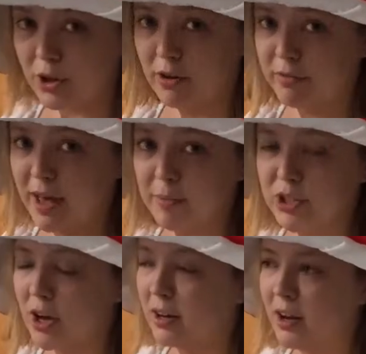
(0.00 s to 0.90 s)
off
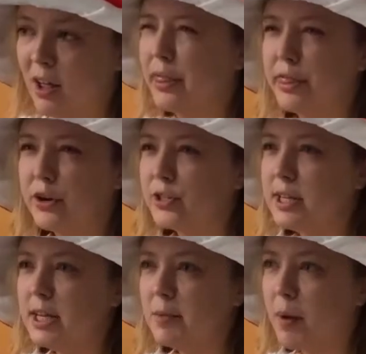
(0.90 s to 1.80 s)
Amazon.
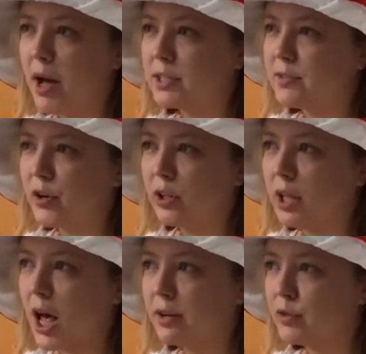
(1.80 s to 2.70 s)
$13 for a
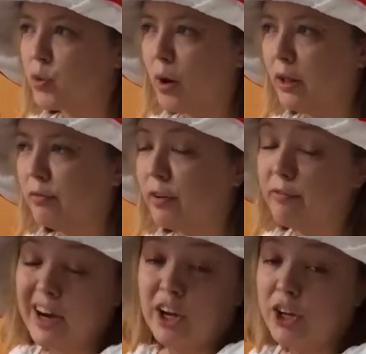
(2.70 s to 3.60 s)
lot of 12.
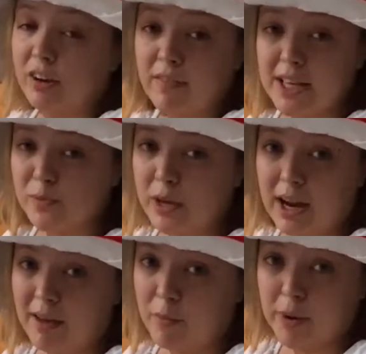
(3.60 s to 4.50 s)
Very good investment, and
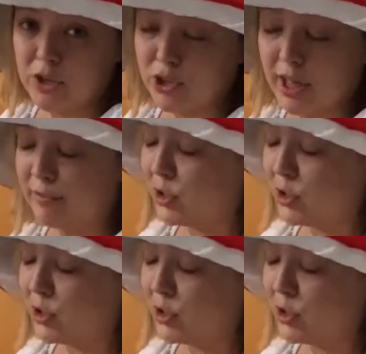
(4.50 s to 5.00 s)
I have a bunch left